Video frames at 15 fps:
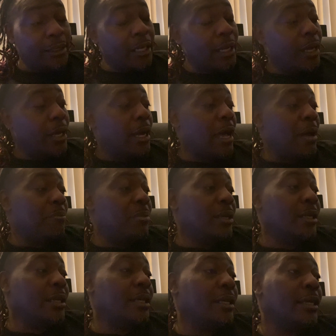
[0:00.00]
I've been
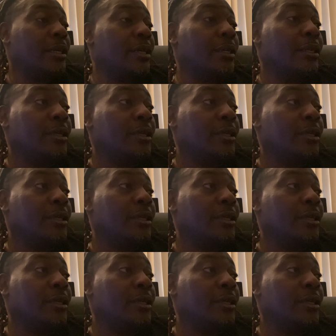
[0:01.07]
in here